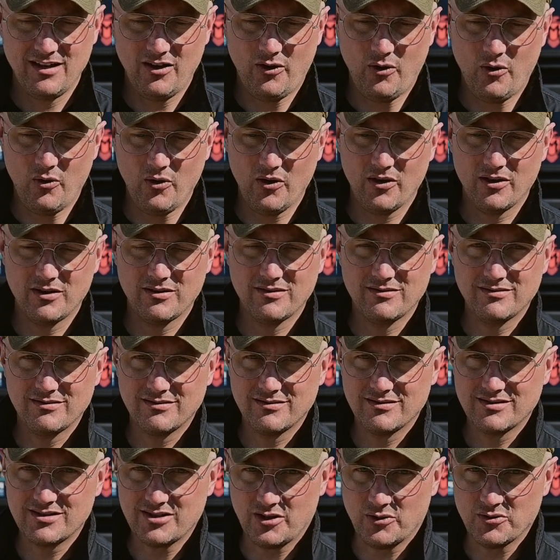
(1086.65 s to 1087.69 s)
or
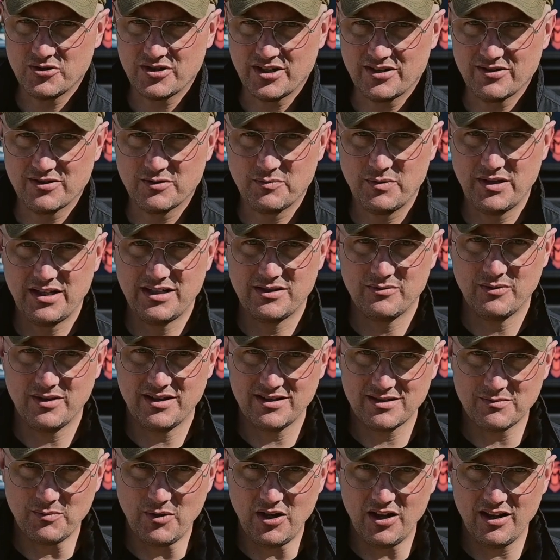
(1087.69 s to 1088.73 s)
slow shutter speeds with a
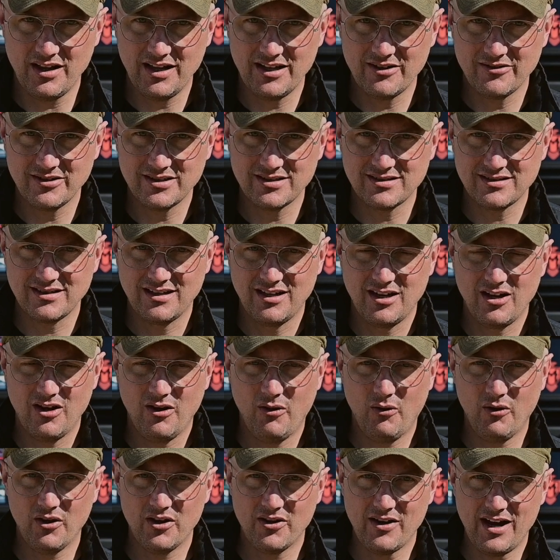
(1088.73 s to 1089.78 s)
small iris,
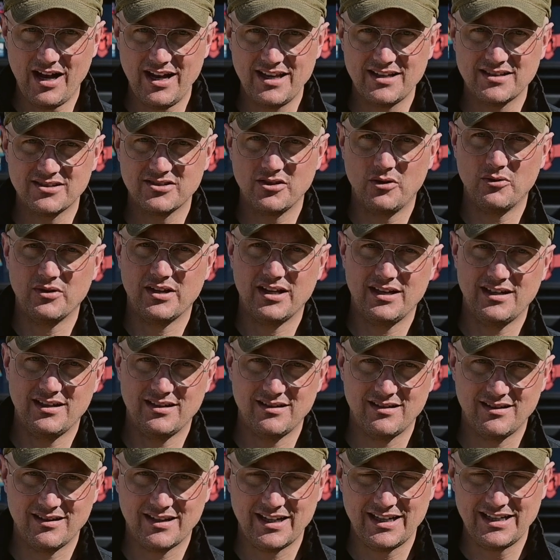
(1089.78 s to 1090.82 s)
or your ISO can
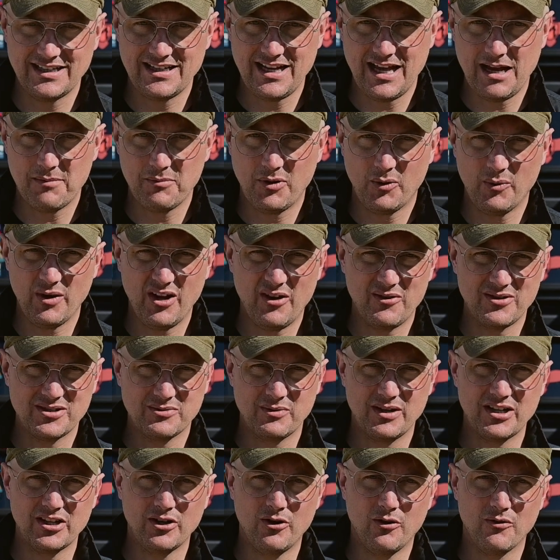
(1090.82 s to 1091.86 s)
adapt, but we always
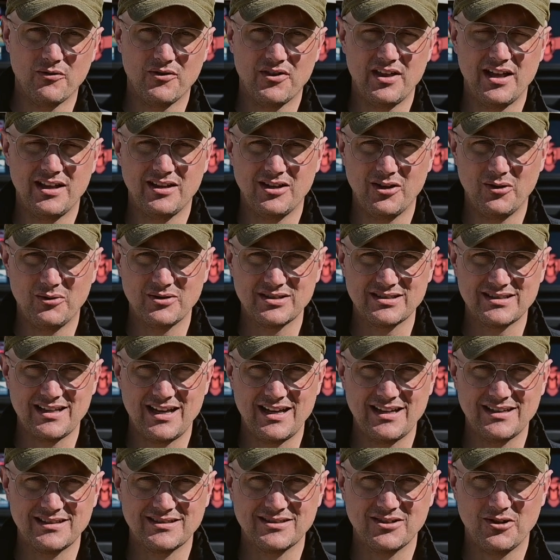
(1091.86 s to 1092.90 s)
want to go for that lowest
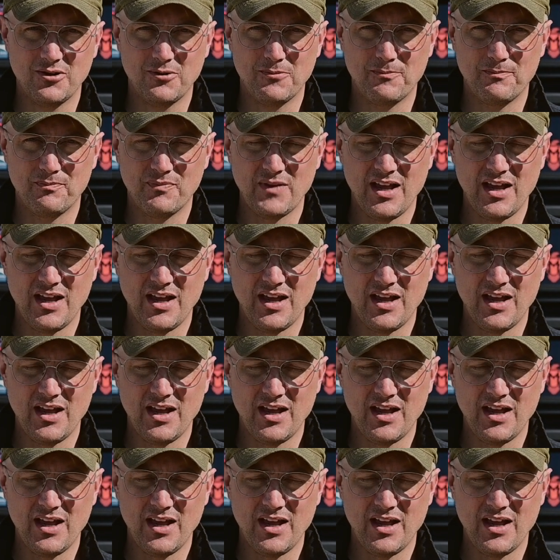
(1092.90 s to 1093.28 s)
ISO.